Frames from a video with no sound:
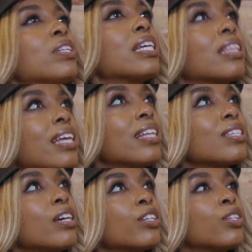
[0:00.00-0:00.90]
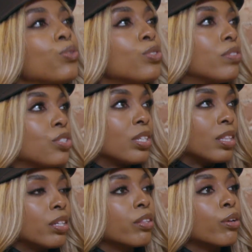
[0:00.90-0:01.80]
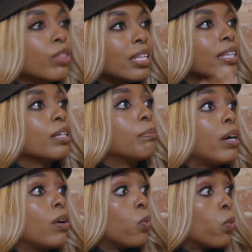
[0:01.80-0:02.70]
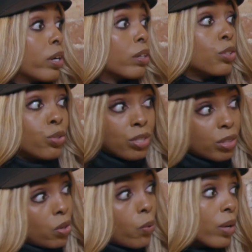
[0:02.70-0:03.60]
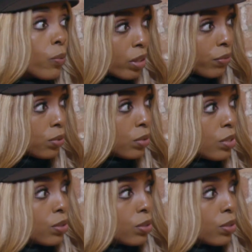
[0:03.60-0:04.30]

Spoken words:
feel like that's a huge vision. They're thinking about where trends are going with food